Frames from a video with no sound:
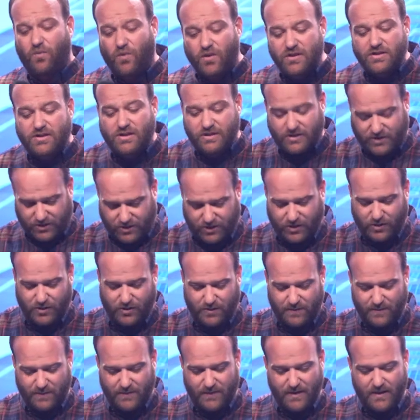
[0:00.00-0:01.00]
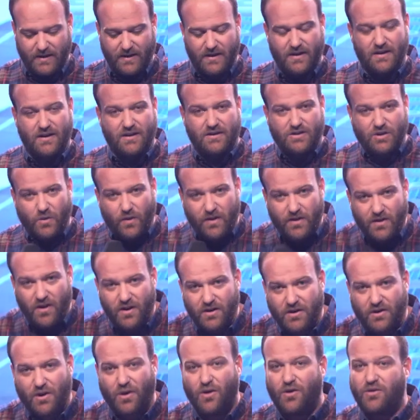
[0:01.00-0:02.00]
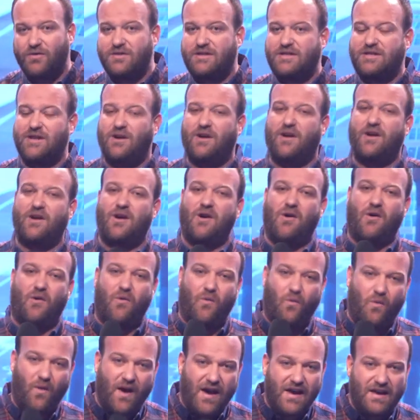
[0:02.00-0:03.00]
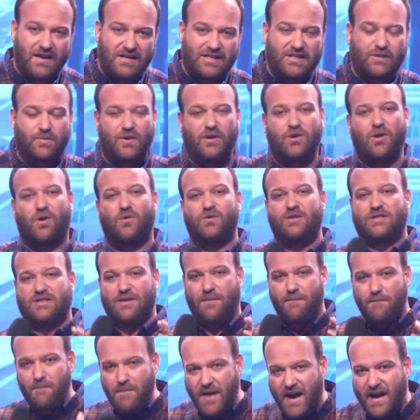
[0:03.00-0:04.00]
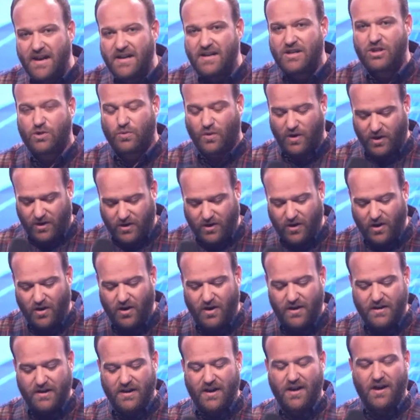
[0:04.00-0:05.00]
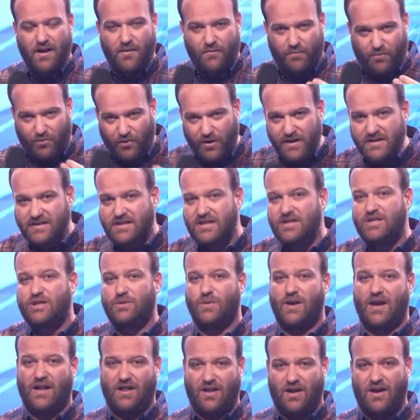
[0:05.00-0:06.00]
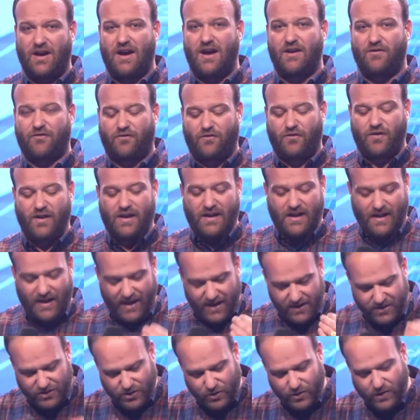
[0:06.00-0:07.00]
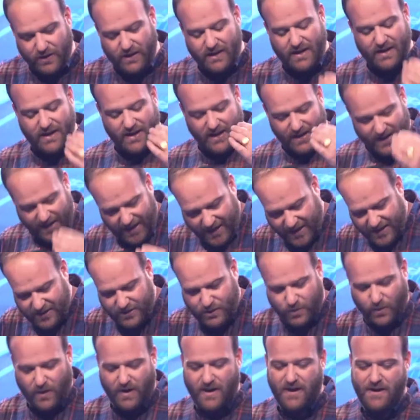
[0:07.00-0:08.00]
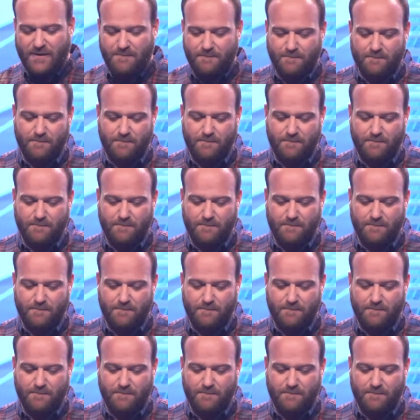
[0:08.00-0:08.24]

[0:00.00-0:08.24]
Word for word: wants us to. So we're not called to waste, we're called to manage what God brings into our life and do it His way.